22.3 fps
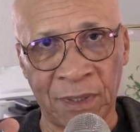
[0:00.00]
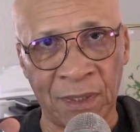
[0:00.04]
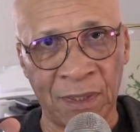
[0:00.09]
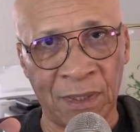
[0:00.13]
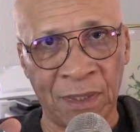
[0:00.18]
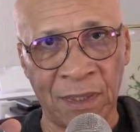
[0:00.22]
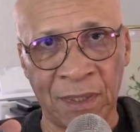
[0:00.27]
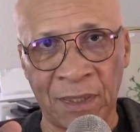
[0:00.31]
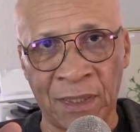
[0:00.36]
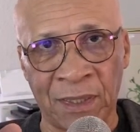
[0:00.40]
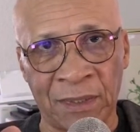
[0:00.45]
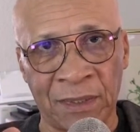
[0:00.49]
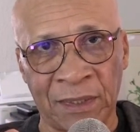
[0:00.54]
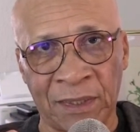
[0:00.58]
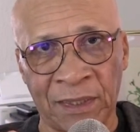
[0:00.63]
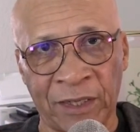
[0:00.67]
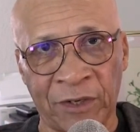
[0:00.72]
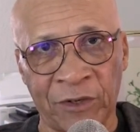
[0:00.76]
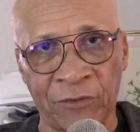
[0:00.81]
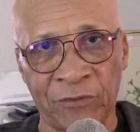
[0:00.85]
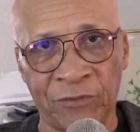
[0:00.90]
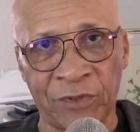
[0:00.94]
And a
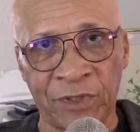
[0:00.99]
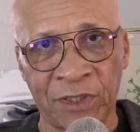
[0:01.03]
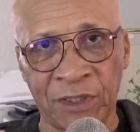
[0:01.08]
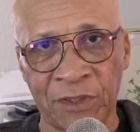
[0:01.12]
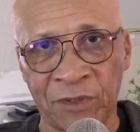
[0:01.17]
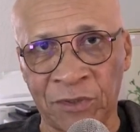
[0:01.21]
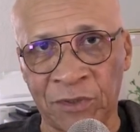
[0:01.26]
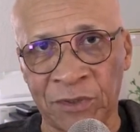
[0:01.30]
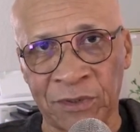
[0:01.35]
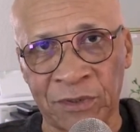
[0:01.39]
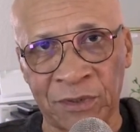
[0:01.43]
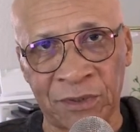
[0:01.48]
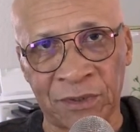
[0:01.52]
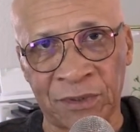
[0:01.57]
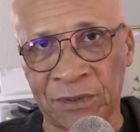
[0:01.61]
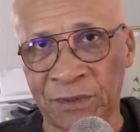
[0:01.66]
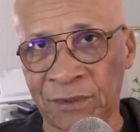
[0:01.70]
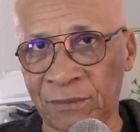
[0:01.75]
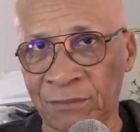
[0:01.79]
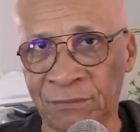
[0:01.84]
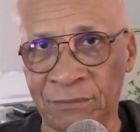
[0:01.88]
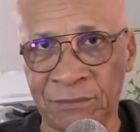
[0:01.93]
lot of
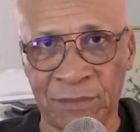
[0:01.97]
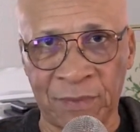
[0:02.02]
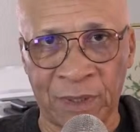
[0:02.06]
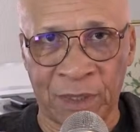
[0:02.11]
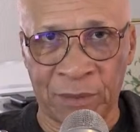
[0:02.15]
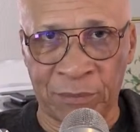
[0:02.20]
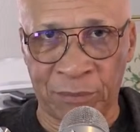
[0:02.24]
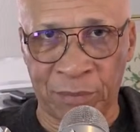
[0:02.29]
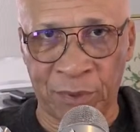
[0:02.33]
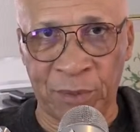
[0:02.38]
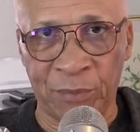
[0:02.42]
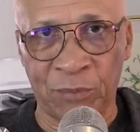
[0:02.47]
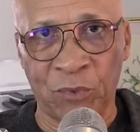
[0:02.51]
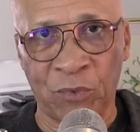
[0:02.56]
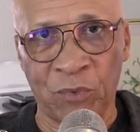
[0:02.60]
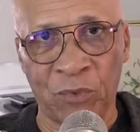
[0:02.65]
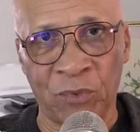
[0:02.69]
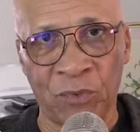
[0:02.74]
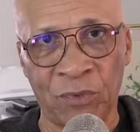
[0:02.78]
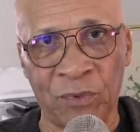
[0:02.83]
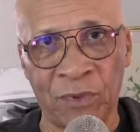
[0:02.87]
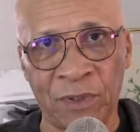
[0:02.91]
leaders and
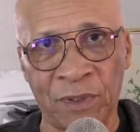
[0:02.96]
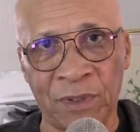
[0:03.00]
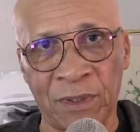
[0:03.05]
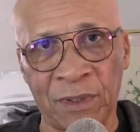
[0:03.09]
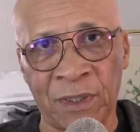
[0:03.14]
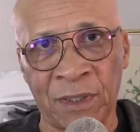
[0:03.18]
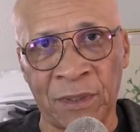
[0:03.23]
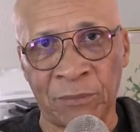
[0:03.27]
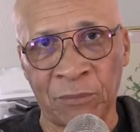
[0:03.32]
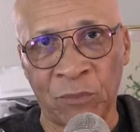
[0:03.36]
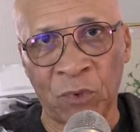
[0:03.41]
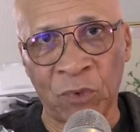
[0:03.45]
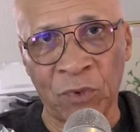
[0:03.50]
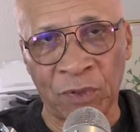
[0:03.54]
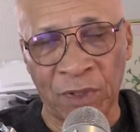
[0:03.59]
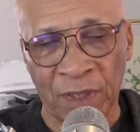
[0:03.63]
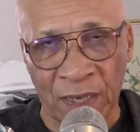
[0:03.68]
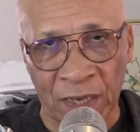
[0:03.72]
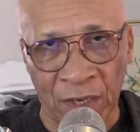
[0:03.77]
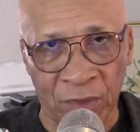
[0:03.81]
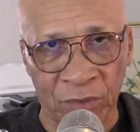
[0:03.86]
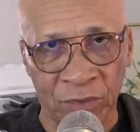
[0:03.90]
people in both
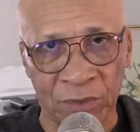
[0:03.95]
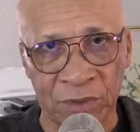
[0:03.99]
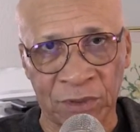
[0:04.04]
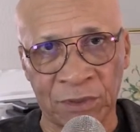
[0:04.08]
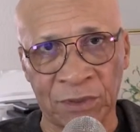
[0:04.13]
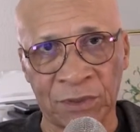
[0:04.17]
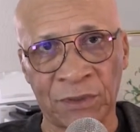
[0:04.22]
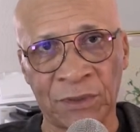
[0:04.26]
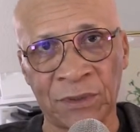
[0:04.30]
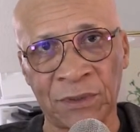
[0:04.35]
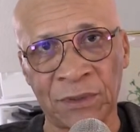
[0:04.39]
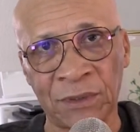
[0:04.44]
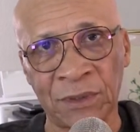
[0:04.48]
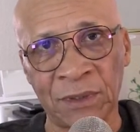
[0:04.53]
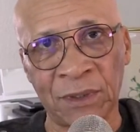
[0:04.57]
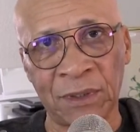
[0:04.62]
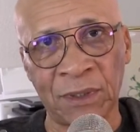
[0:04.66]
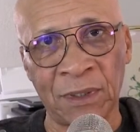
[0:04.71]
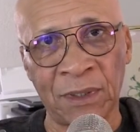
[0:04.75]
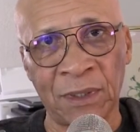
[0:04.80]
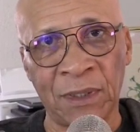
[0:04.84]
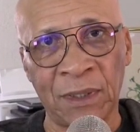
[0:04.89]
houses
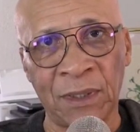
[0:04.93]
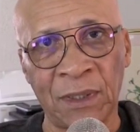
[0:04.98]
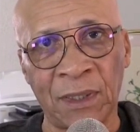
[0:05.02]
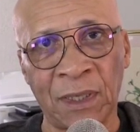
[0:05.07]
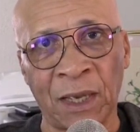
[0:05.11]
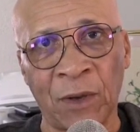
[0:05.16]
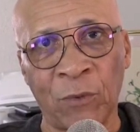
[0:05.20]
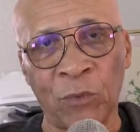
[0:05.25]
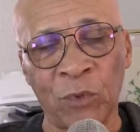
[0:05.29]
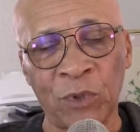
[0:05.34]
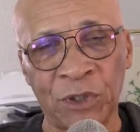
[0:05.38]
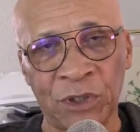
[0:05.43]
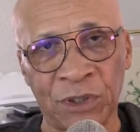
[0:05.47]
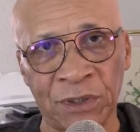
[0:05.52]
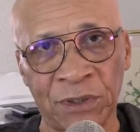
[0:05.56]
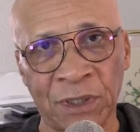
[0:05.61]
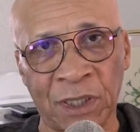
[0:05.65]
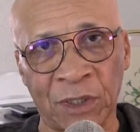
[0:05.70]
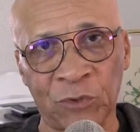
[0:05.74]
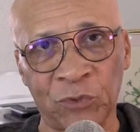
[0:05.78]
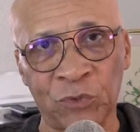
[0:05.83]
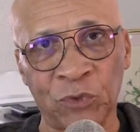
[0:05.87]
are wishing
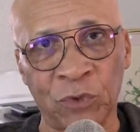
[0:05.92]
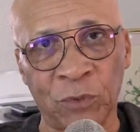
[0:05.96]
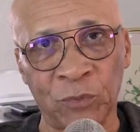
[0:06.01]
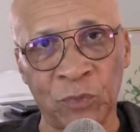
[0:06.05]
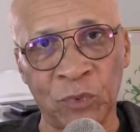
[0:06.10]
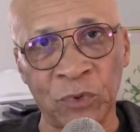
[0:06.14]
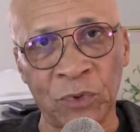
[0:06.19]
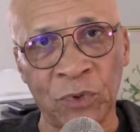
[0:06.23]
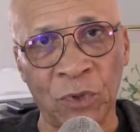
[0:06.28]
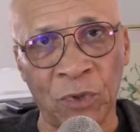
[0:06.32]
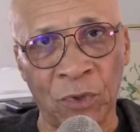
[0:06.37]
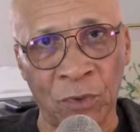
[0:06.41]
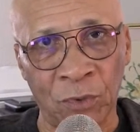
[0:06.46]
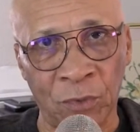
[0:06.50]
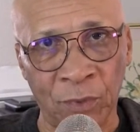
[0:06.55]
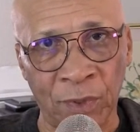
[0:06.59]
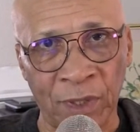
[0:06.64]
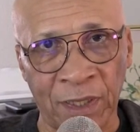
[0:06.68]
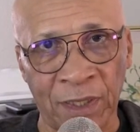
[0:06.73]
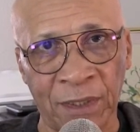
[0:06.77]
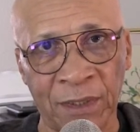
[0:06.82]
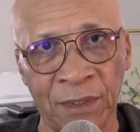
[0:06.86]
that Trump would go
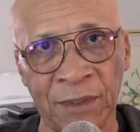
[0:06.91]
away.